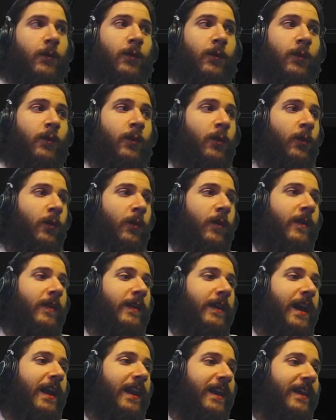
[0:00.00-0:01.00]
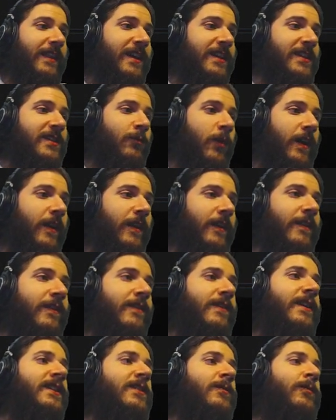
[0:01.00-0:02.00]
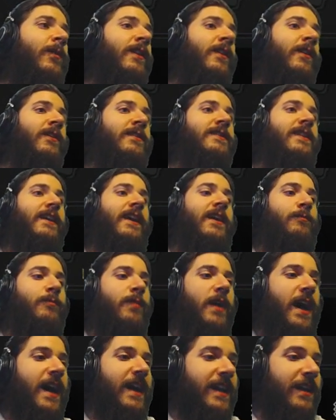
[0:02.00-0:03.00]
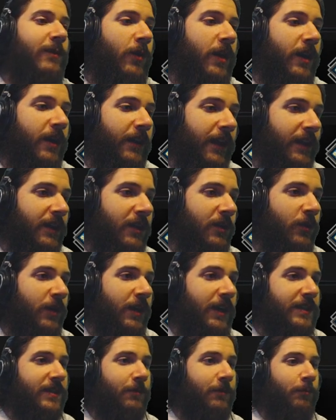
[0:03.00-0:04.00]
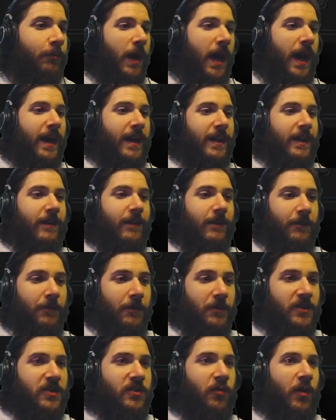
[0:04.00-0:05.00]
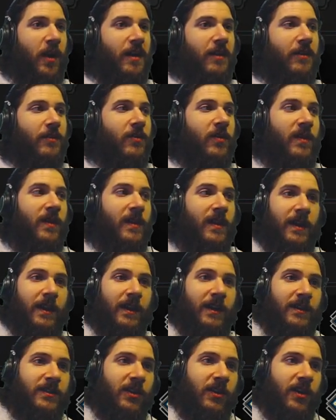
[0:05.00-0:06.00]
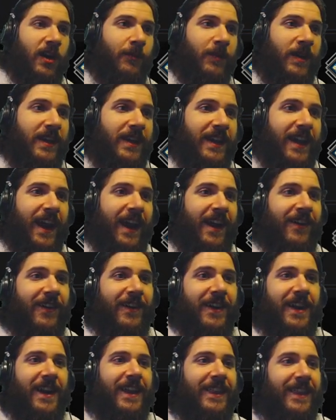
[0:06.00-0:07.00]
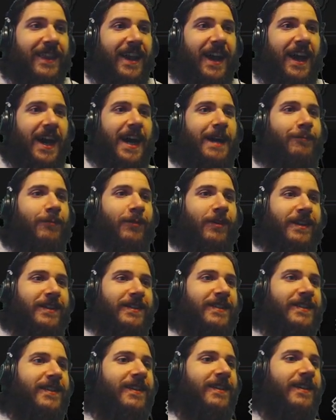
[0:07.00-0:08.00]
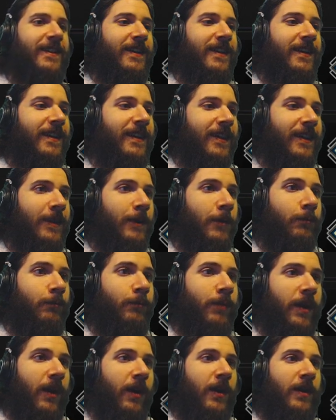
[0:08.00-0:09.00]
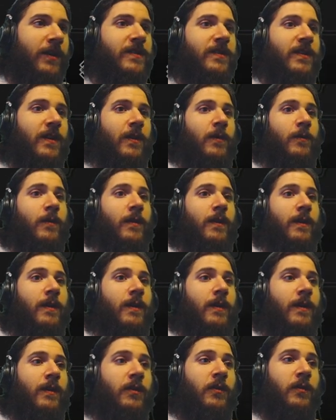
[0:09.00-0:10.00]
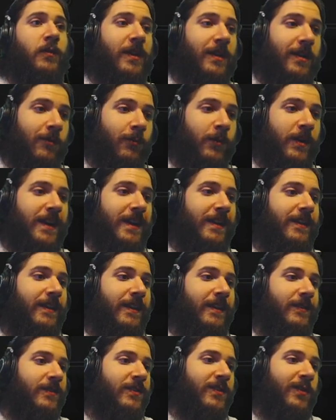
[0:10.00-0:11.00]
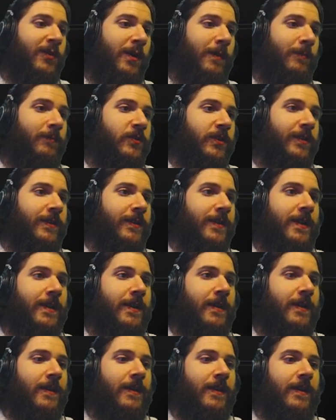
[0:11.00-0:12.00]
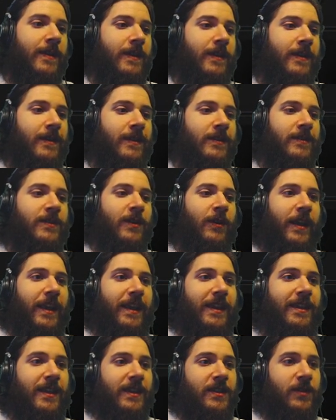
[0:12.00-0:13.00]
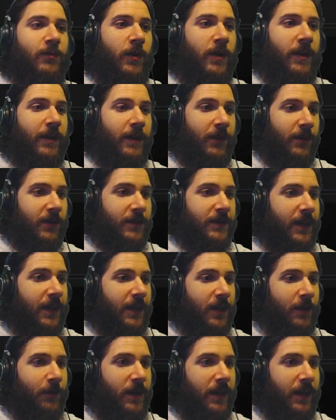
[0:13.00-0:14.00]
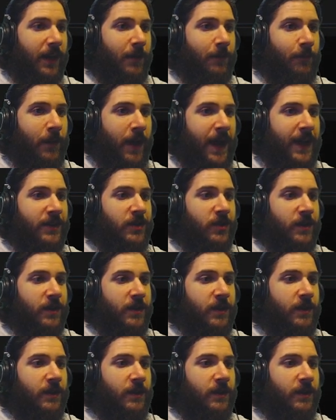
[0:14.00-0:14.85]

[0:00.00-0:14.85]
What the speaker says: Ooh, yeah, like this one. This one looks like a body one. Like you need some body for strength, because you're gonna be carrying the obelisk. But also, you need to read the inscription. So like this one, it looks like it'd be like magic.